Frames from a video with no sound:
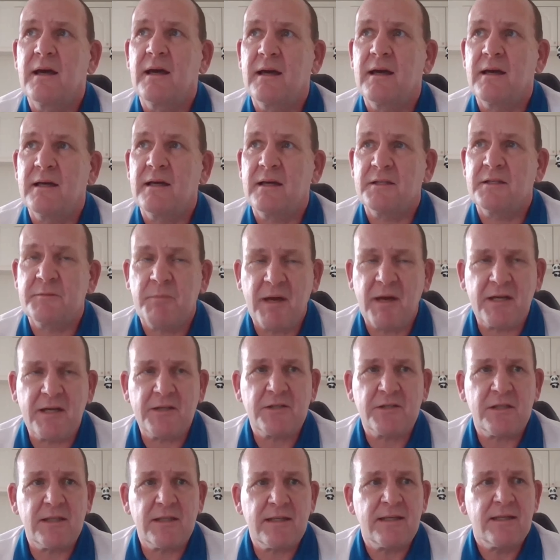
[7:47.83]

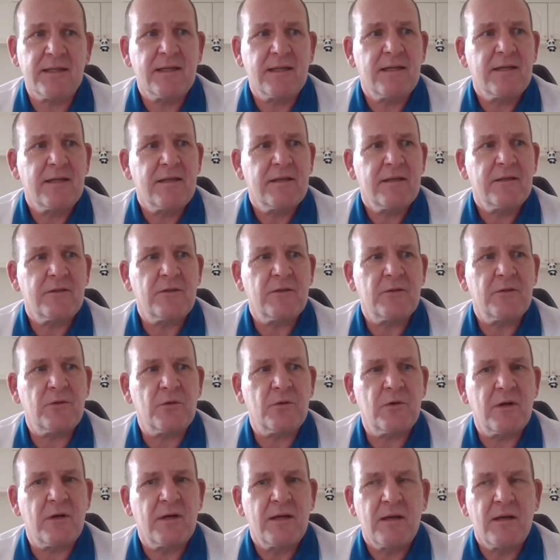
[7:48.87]
Especially,
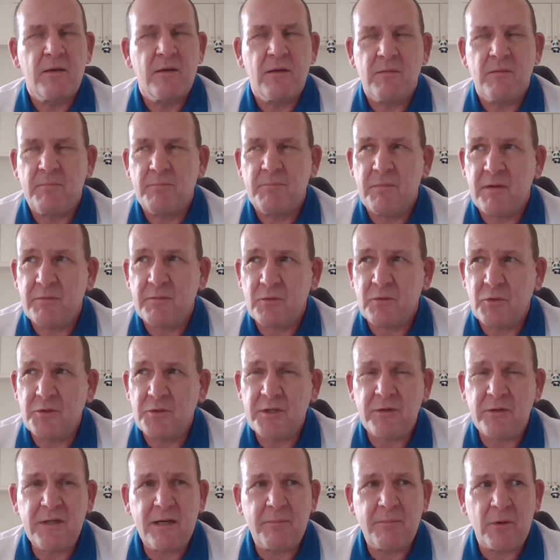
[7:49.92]
you know,
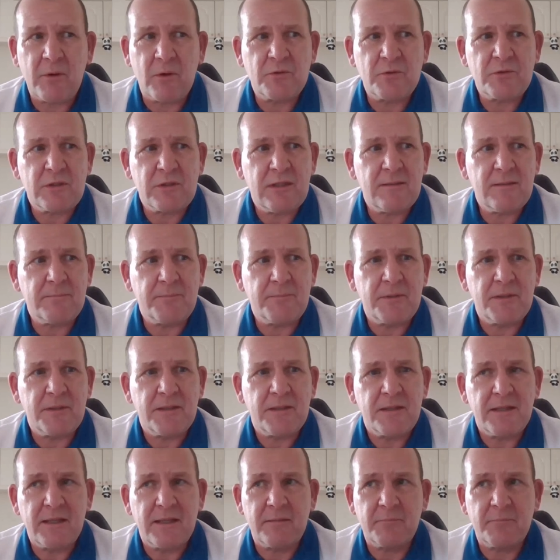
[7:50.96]
going down to a bowls club
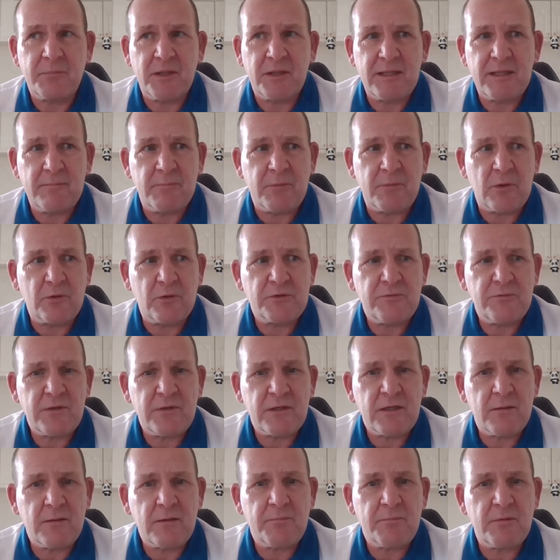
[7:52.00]
and playing bowls
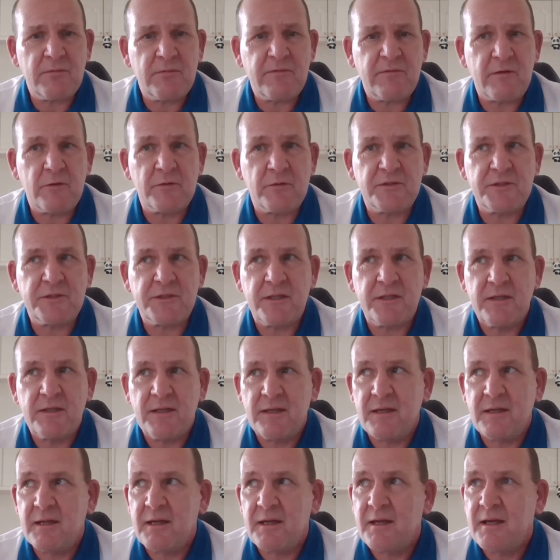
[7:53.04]
for a couple of hours,
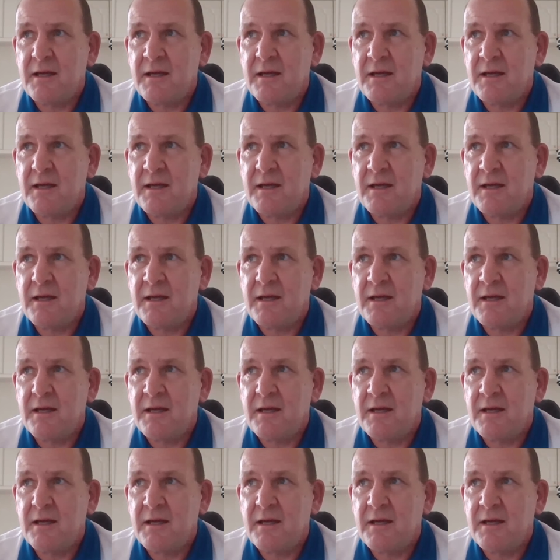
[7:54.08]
